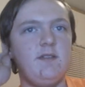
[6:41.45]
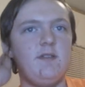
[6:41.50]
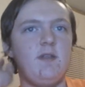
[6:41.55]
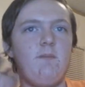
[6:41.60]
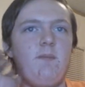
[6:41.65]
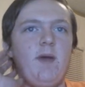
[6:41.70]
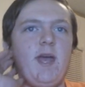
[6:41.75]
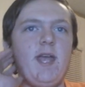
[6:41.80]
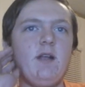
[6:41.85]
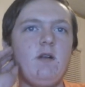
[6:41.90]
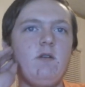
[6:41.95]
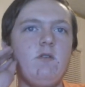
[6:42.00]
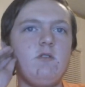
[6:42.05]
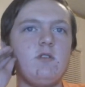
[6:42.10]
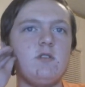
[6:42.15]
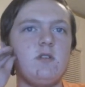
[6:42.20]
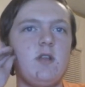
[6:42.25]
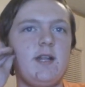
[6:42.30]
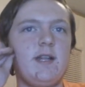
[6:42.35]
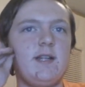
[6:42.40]
The
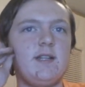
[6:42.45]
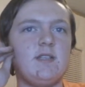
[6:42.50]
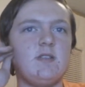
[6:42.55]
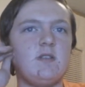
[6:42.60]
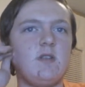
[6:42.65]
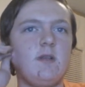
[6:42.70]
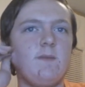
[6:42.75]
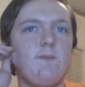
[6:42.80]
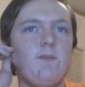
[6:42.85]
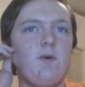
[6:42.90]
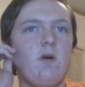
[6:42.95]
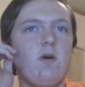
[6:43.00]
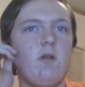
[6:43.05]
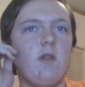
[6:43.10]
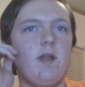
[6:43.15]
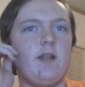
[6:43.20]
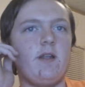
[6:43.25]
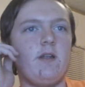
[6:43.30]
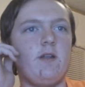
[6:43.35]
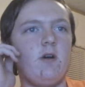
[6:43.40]
Bengals let it slip,
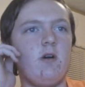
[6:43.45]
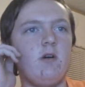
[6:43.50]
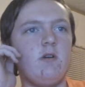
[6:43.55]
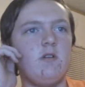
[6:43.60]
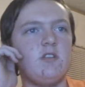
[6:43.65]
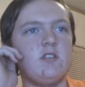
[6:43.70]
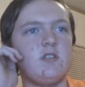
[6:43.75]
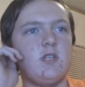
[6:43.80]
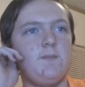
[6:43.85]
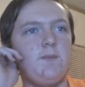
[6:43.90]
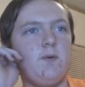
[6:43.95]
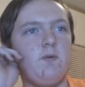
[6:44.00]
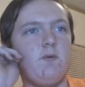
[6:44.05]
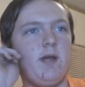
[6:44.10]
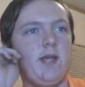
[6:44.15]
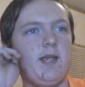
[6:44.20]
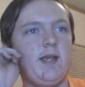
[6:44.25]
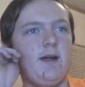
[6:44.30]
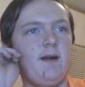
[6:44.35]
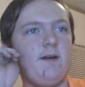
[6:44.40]
let it all slip
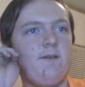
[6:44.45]
away.